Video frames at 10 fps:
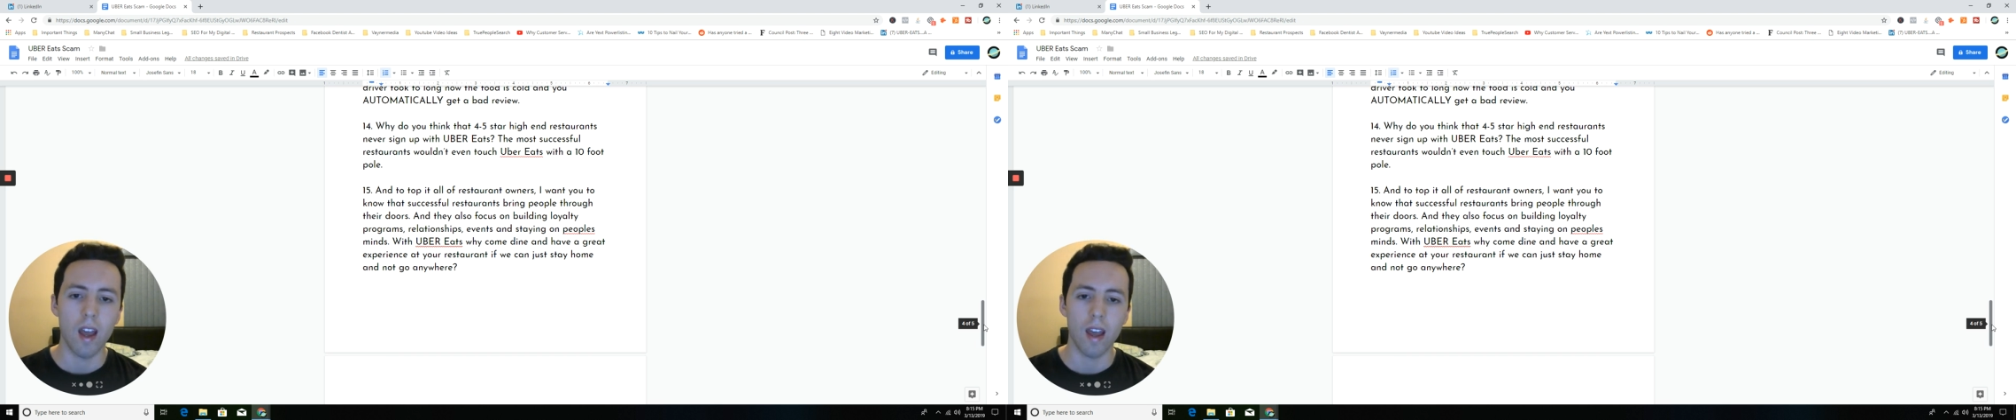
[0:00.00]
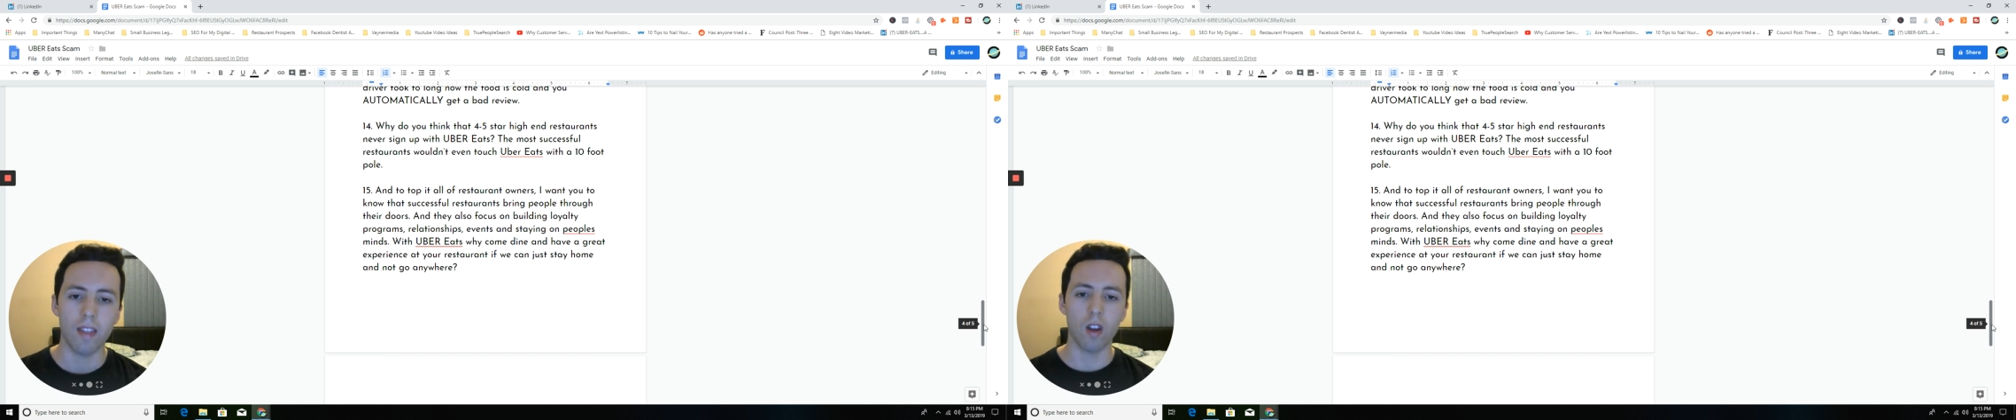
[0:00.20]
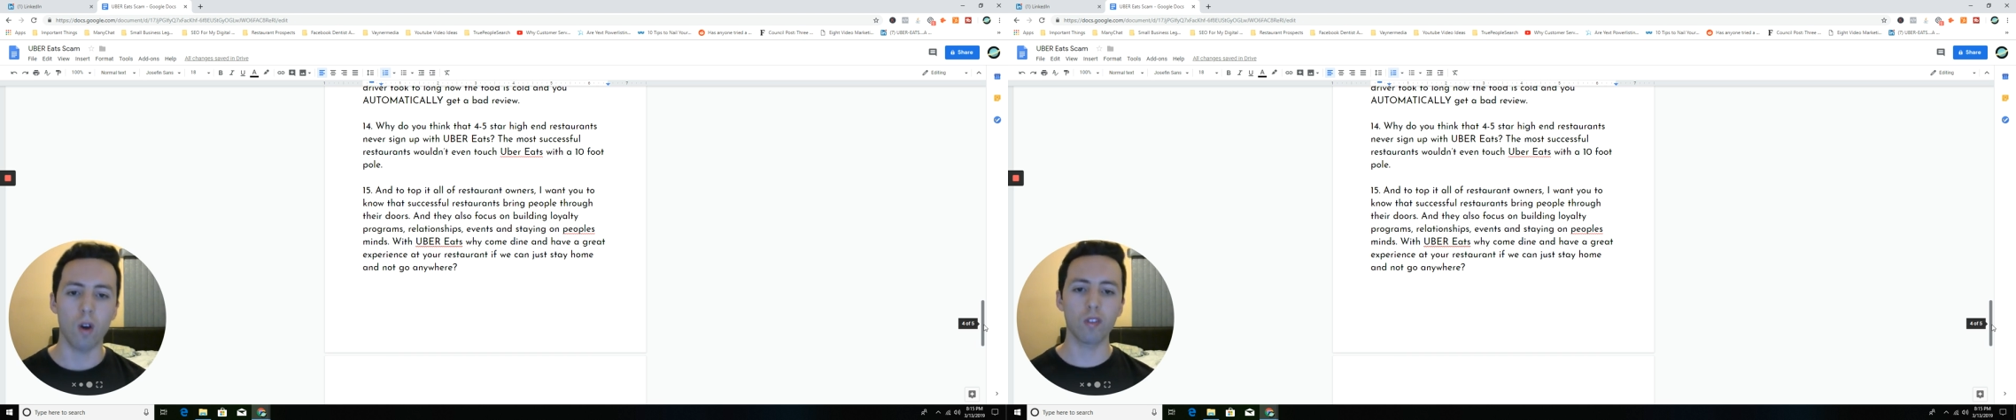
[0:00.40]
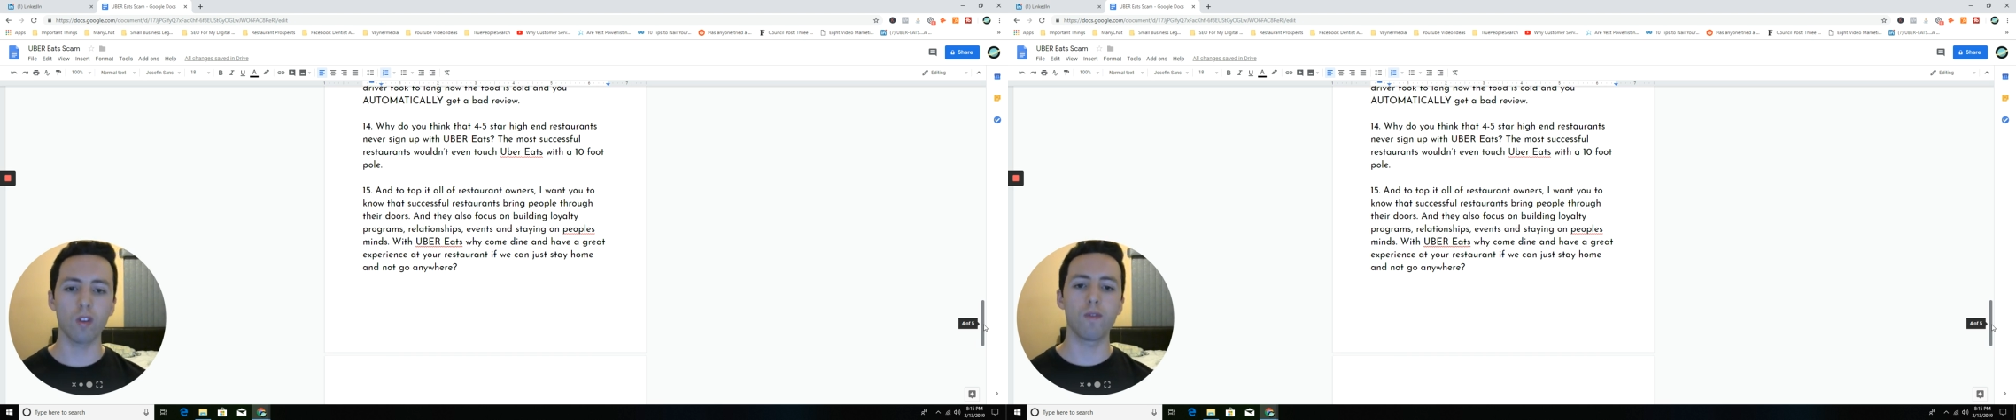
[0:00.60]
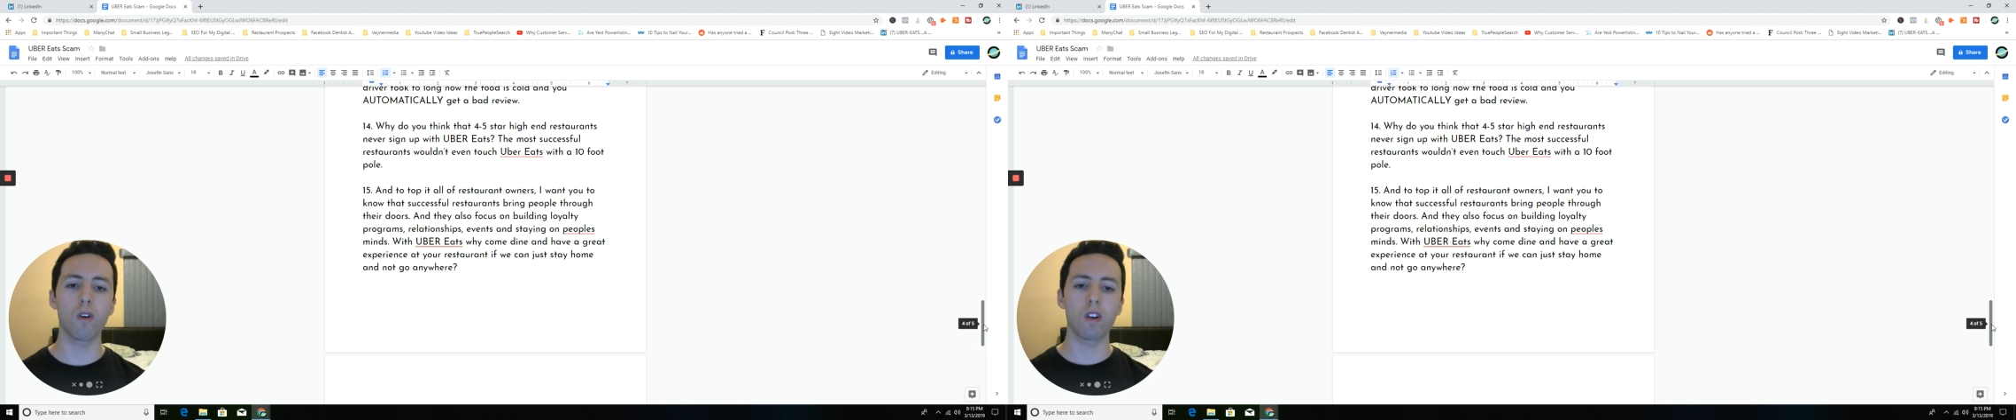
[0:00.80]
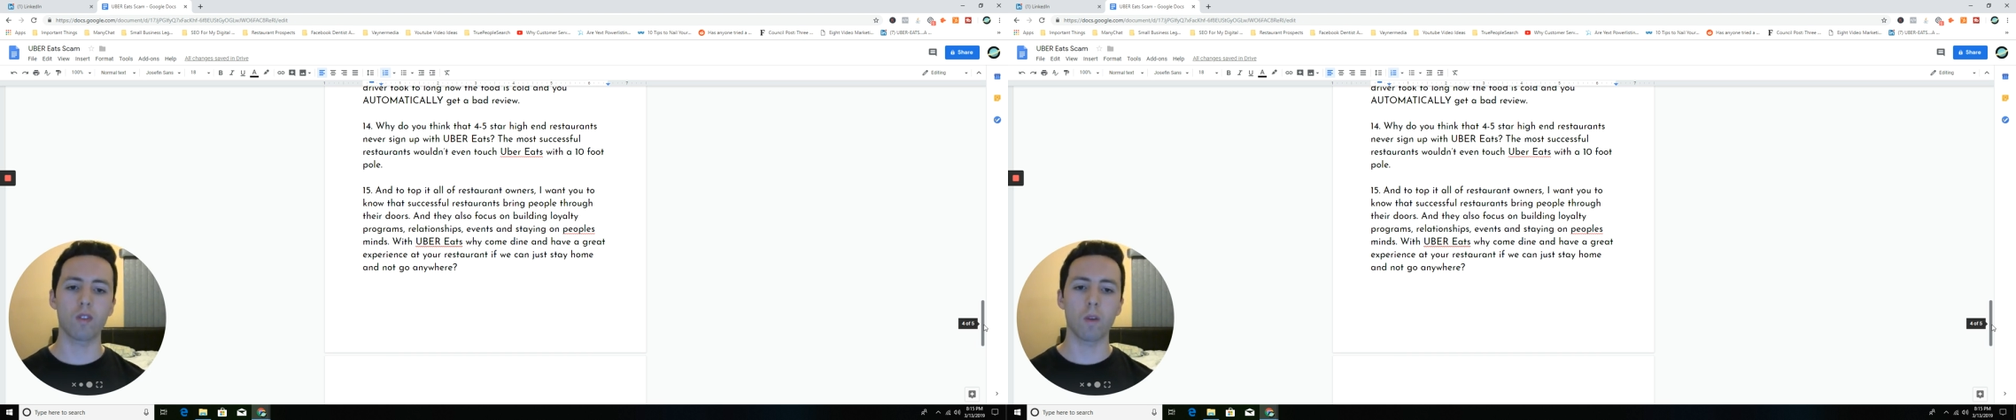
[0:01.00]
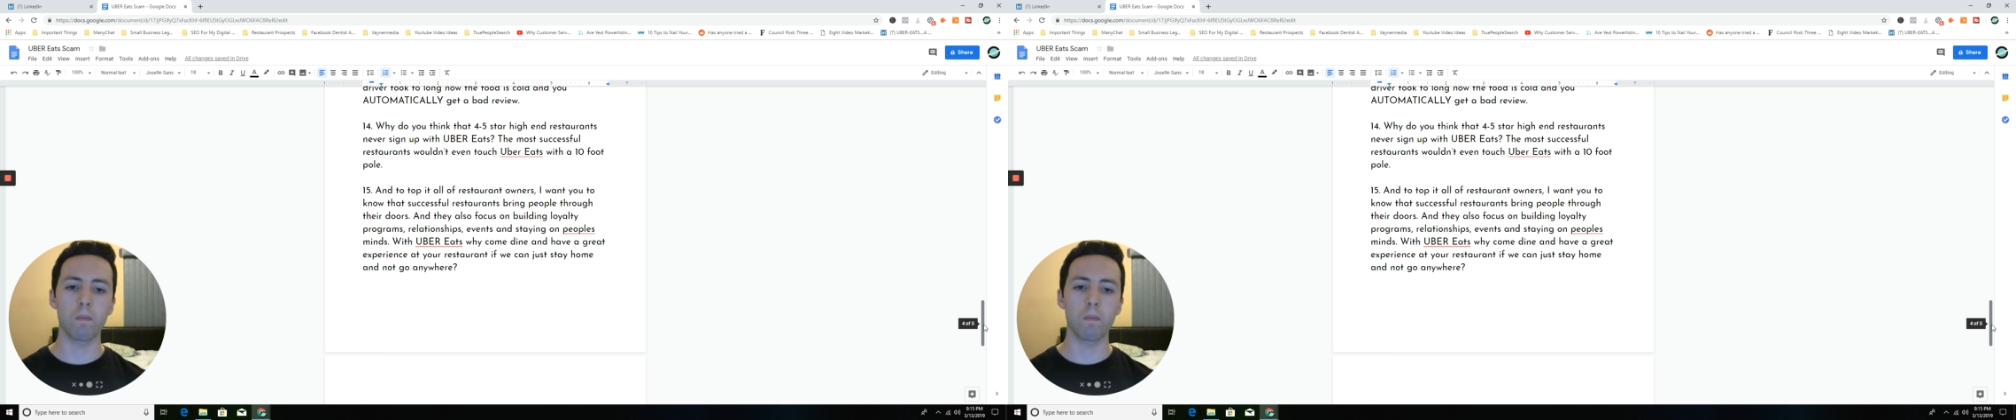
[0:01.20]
And they also focus on